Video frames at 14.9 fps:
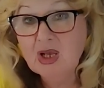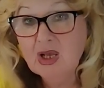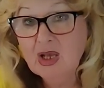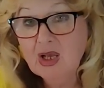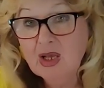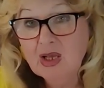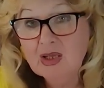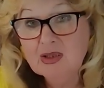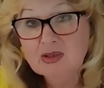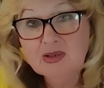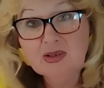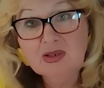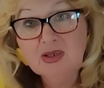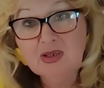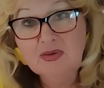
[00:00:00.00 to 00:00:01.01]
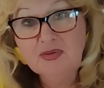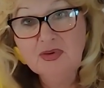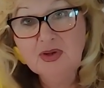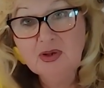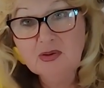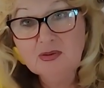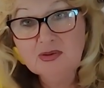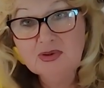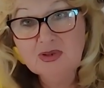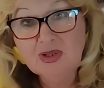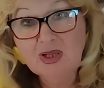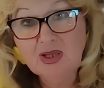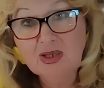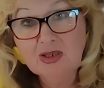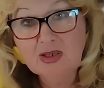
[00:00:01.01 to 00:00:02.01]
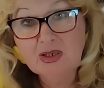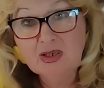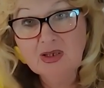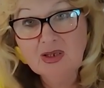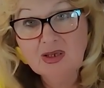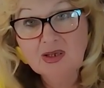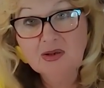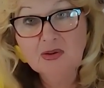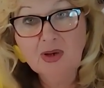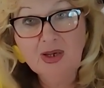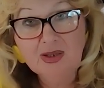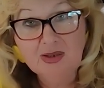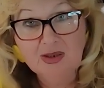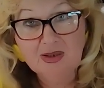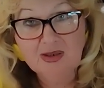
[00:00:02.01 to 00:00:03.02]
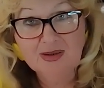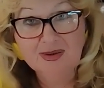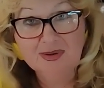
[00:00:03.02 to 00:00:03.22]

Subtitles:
and he feels like crying.